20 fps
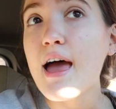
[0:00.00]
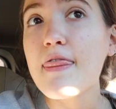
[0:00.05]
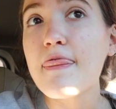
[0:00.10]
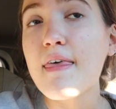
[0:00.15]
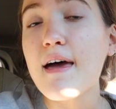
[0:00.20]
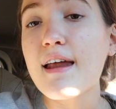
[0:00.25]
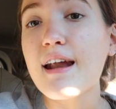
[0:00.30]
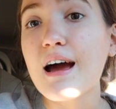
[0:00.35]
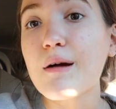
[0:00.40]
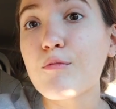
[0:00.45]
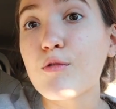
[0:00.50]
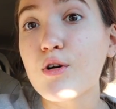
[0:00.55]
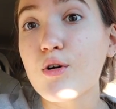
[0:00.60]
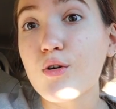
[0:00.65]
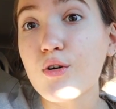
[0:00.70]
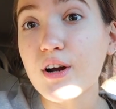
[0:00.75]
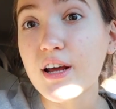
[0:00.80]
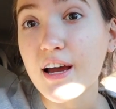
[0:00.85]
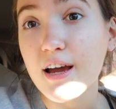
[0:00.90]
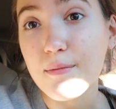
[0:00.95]
And then I'm
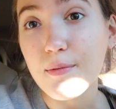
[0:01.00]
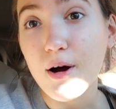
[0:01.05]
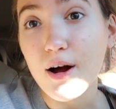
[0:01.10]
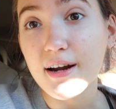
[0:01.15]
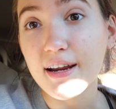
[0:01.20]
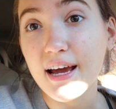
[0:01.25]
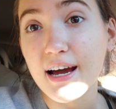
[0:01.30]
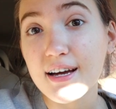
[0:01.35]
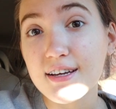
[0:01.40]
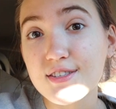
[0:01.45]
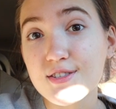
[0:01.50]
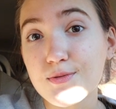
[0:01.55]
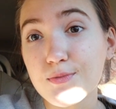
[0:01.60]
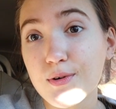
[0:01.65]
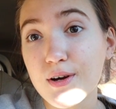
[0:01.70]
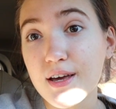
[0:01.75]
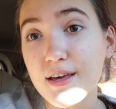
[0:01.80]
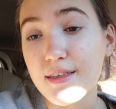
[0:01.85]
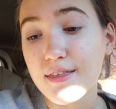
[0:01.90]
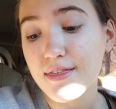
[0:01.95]
recording a podcast
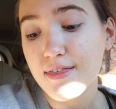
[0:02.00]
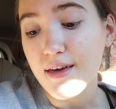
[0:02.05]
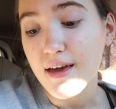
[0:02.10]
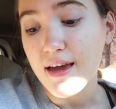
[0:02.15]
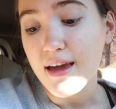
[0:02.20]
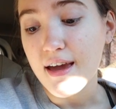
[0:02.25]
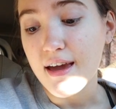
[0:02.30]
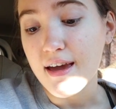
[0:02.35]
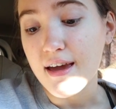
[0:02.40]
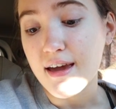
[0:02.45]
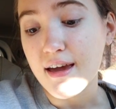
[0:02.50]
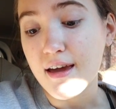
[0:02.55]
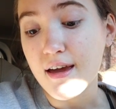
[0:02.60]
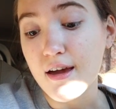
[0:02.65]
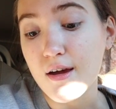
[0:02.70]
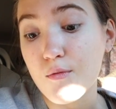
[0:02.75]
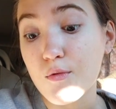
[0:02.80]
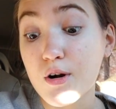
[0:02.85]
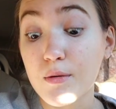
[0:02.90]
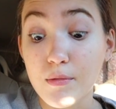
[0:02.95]
with
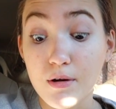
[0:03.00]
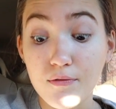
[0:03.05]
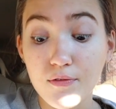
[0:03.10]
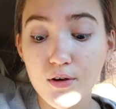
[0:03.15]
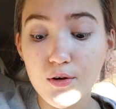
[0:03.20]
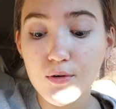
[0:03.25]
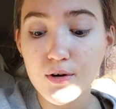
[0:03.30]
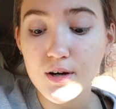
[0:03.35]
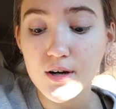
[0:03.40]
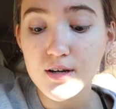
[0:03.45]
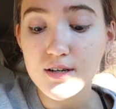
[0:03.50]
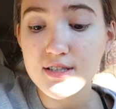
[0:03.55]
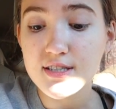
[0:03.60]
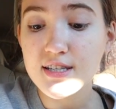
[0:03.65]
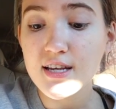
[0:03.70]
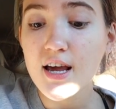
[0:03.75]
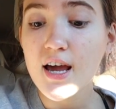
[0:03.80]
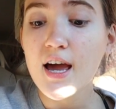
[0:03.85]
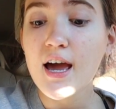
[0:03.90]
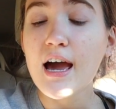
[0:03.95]
a one of my
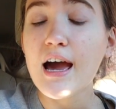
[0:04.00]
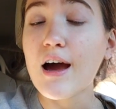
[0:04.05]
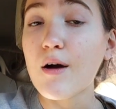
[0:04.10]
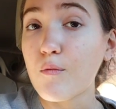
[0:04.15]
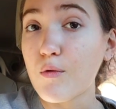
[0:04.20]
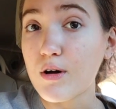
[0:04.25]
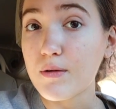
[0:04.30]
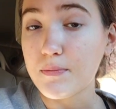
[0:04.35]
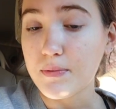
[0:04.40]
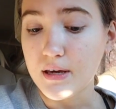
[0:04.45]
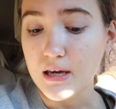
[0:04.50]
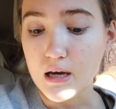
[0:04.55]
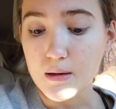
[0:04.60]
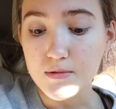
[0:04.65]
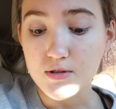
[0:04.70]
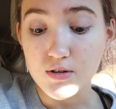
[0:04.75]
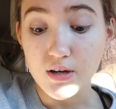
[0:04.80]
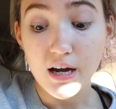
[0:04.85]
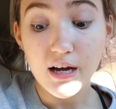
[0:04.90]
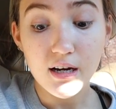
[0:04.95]
viewers at one p m
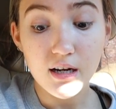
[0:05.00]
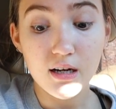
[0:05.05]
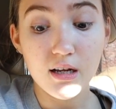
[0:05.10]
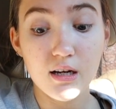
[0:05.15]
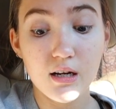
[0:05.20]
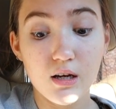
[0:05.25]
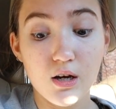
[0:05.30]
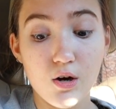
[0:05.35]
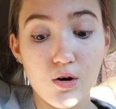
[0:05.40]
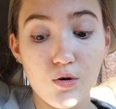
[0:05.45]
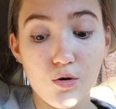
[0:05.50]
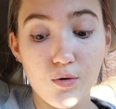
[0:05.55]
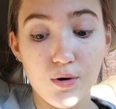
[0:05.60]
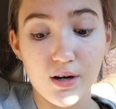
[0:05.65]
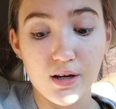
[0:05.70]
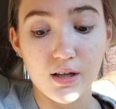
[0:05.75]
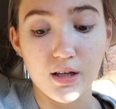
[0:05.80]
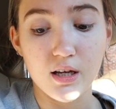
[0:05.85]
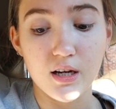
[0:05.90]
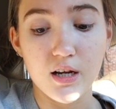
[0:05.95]
So I kind of need to go
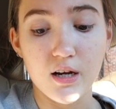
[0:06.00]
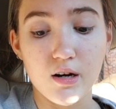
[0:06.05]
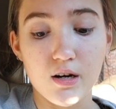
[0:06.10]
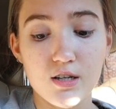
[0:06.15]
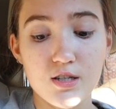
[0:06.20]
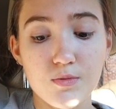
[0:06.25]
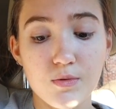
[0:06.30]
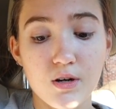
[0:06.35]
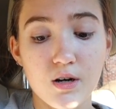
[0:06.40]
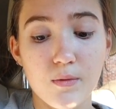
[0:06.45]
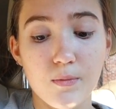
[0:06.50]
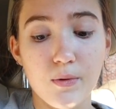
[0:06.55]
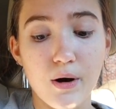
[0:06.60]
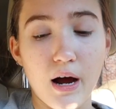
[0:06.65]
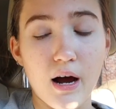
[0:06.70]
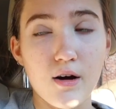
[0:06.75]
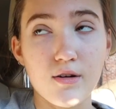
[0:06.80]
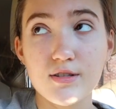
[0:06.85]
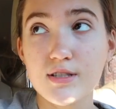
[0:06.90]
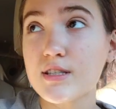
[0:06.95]
quickly in here. I just wanted to
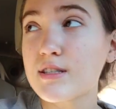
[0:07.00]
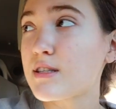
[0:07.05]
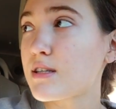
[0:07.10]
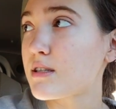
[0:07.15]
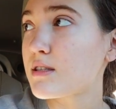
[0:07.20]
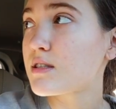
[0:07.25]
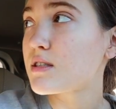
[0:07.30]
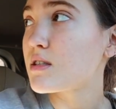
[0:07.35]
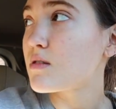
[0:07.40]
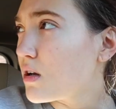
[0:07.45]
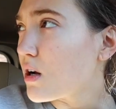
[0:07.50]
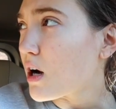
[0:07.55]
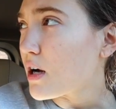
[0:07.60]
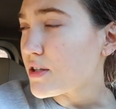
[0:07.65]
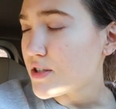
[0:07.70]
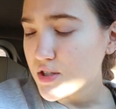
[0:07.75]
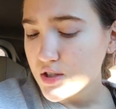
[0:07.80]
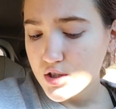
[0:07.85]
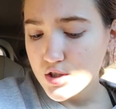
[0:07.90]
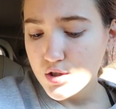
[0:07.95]
browse because it's
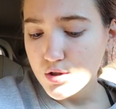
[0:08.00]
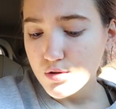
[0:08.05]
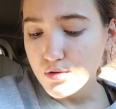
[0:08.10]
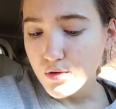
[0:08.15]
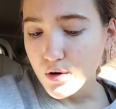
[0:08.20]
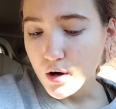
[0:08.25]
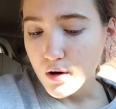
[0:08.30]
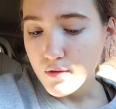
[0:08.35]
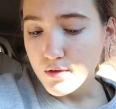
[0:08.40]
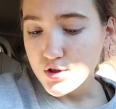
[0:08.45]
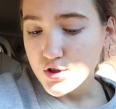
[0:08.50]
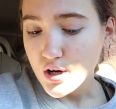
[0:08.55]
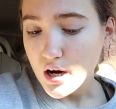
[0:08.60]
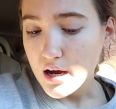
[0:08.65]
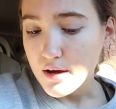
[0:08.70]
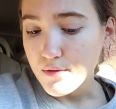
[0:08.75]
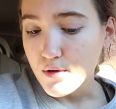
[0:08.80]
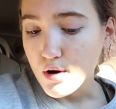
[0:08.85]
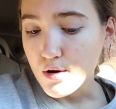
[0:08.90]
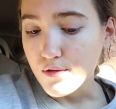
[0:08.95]
not too far of a
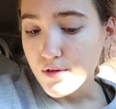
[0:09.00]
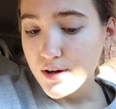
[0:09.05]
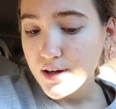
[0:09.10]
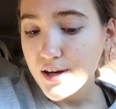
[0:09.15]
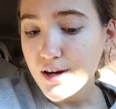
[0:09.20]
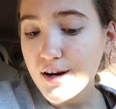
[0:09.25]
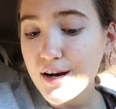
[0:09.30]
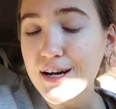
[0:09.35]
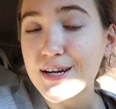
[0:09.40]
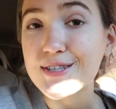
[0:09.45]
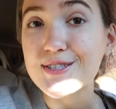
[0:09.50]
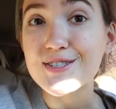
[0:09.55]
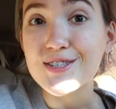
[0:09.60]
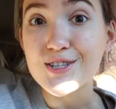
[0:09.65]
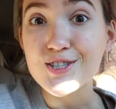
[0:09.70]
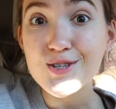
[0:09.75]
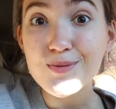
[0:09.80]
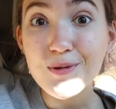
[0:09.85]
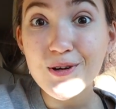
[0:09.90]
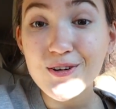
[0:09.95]
drive over here, and it's
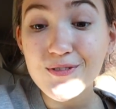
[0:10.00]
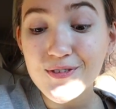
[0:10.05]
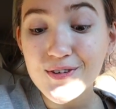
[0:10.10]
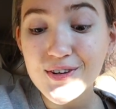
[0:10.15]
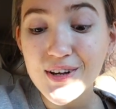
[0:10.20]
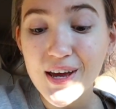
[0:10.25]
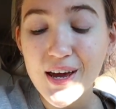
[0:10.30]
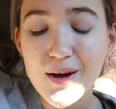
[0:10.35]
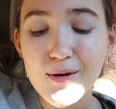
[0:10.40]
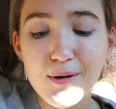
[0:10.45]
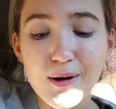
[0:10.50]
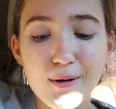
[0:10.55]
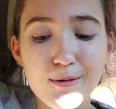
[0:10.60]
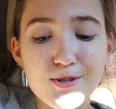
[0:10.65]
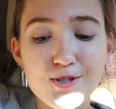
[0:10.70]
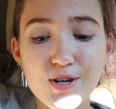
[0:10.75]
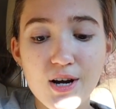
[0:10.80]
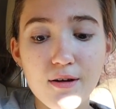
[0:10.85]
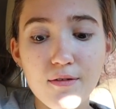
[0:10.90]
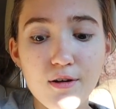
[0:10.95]
such a beautiful day. While I
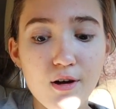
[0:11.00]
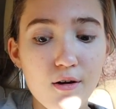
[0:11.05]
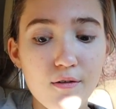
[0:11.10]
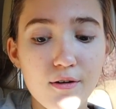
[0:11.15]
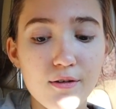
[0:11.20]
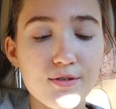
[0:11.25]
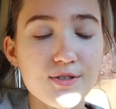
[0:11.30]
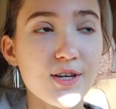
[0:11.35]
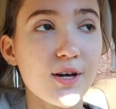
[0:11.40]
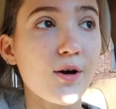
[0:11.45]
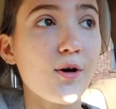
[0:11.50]
was driving over, I was